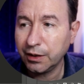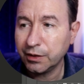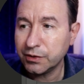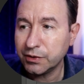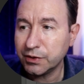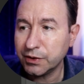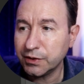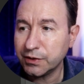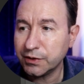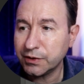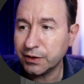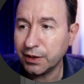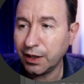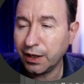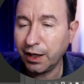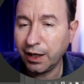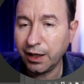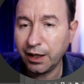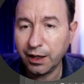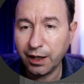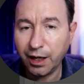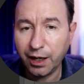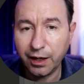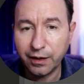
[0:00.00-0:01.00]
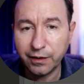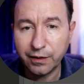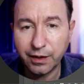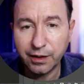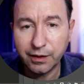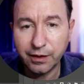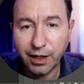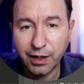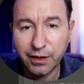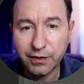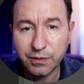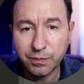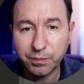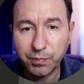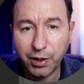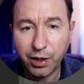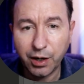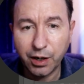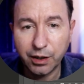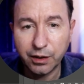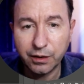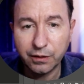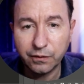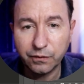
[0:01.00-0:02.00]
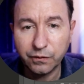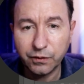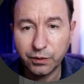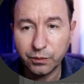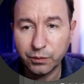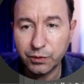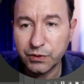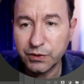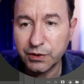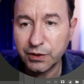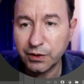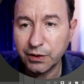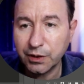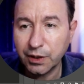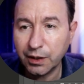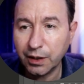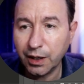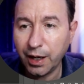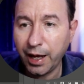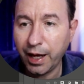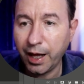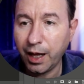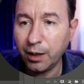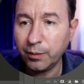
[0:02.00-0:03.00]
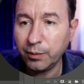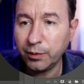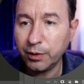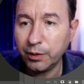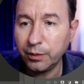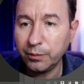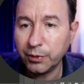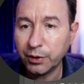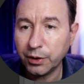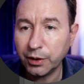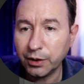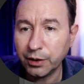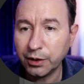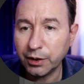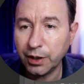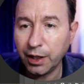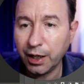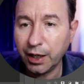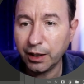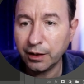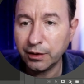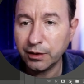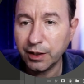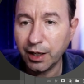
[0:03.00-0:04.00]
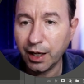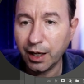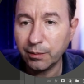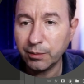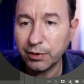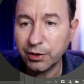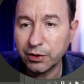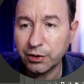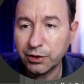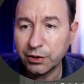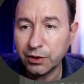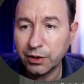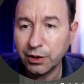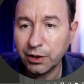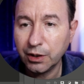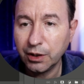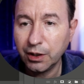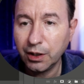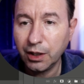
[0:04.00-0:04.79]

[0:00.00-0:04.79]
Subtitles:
It's this, I think that's part of it was in the album or it got damaged.